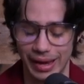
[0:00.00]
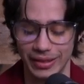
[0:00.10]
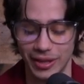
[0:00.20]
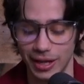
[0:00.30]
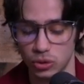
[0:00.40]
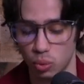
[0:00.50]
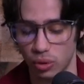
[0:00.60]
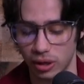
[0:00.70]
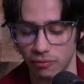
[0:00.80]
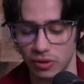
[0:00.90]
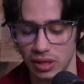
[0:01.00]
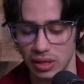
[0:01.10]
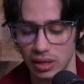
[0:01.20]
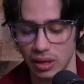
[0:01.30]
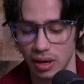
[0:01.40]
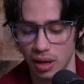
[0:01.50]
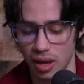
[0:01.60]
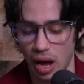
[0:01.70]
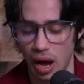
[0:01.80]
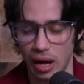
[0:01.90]
And that's one of the
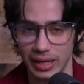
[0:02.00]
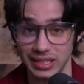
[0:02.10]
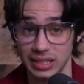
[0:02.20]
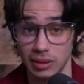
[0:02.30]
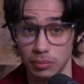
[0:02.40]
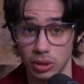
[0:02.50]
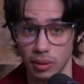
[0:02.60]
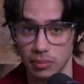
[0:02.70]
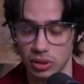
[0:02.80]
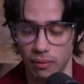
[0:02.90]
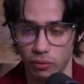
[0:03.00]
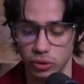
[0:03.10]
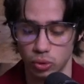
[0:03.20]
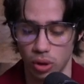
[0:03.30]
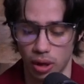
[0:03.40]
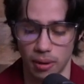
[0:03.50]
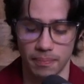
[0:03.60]
symptoms of withdrawal.